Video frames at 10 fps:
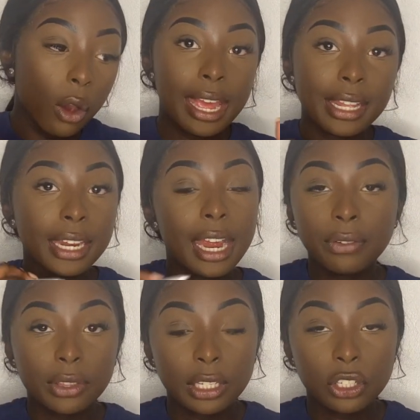and then
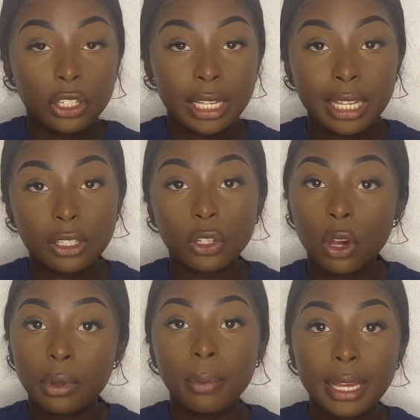everything's just easier to
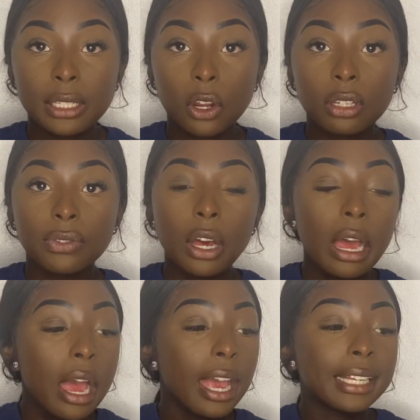copy and paste over.
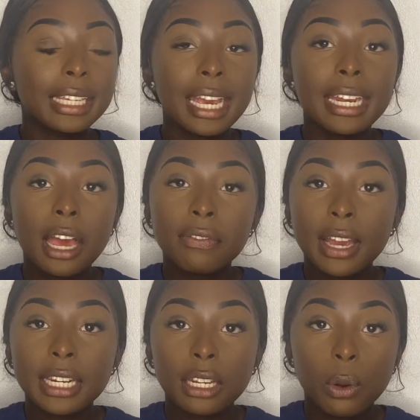Again, I
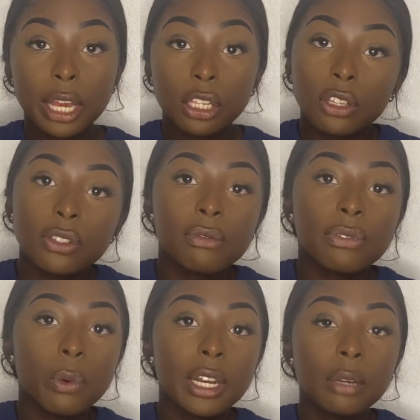find it quite useful
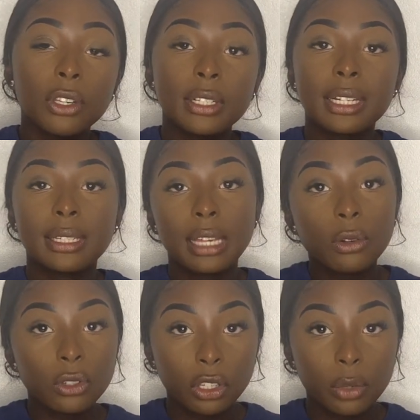for when I'm using Excel
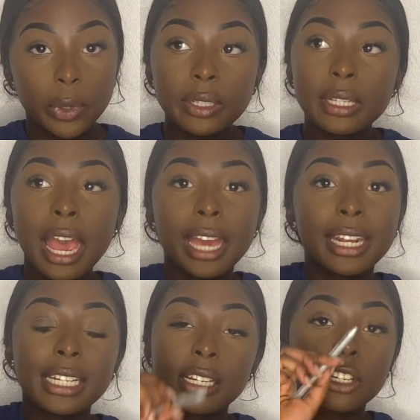documents and I
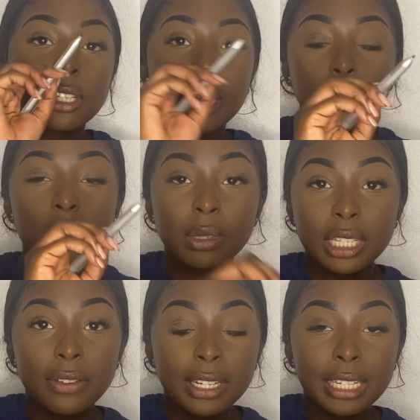need to just click on a
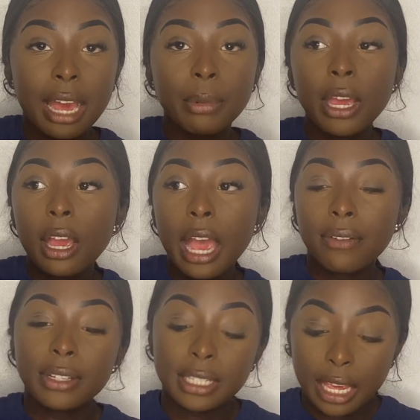specific tab.
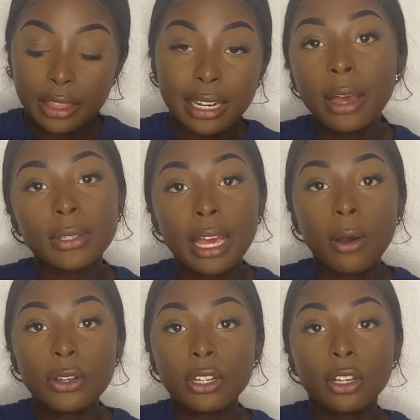Having to get the mouse
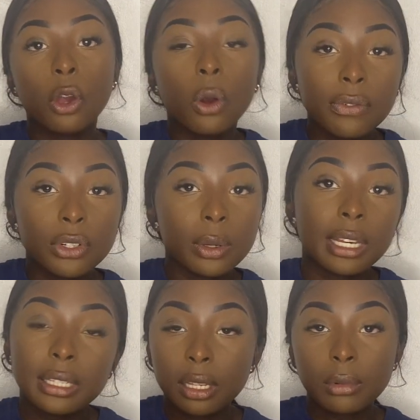out to go over to it
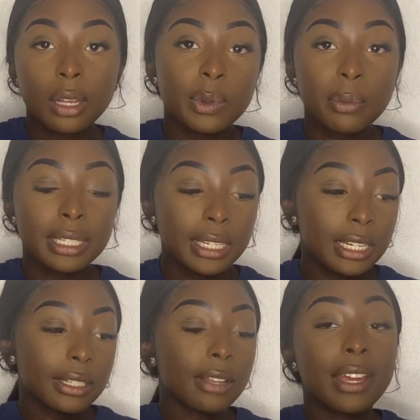can sometimes be a bit
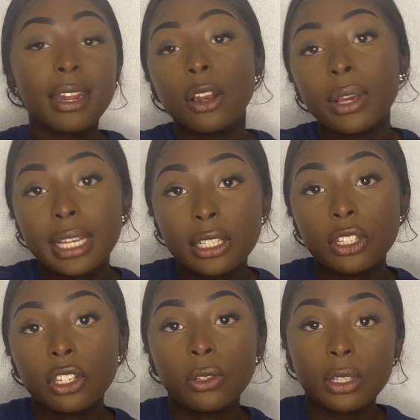tedious. I find it a lot easier
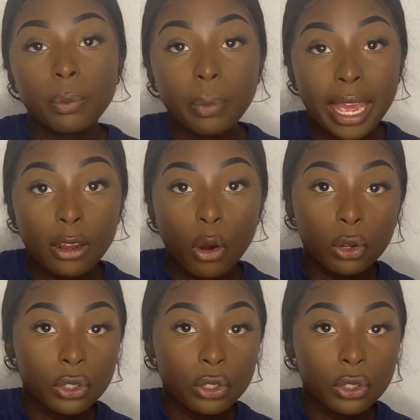to use the pen on